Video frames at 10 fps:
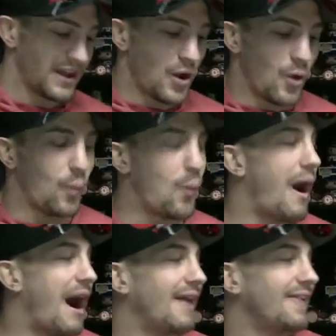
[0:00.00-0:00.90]

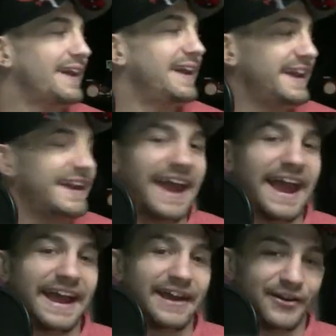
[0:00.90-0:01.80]
Wally
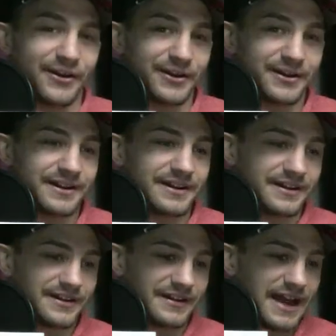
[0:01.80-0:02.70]
Gator.
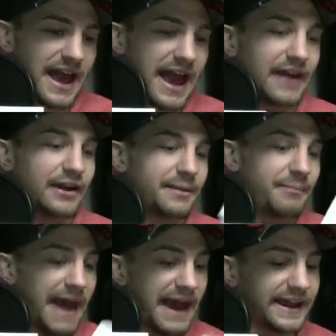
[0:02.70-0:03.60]
Yeah. And on the back
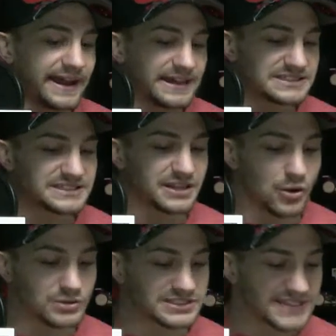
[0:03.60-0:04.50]
of this goes a
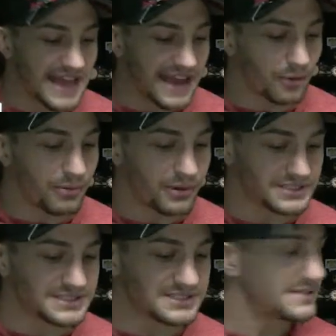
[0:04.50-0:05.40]
Snagglepuss
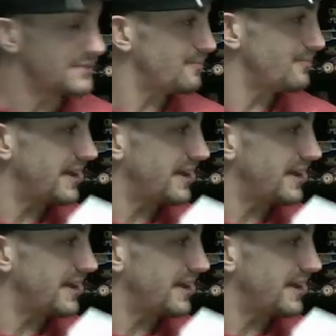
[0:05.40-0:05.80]
as